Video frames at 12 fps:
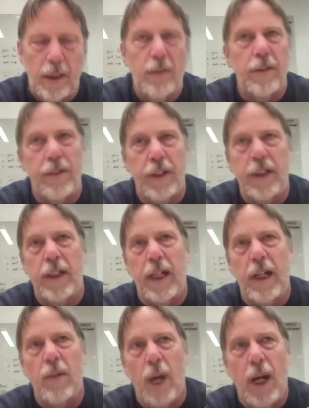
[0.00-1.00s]
We figured
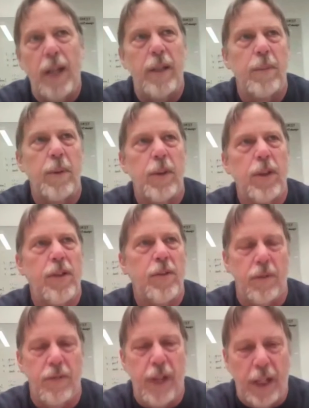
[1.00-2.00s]
out why the boards
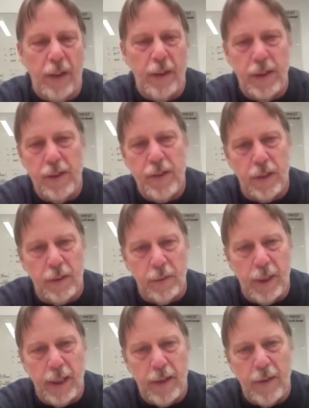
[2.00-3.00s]
were failing in certain
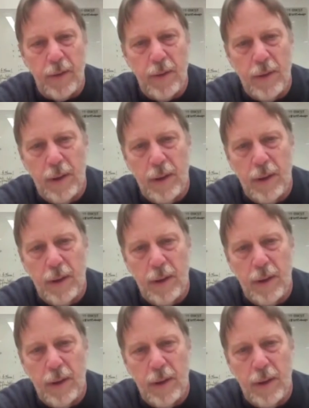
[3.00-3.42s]
ways.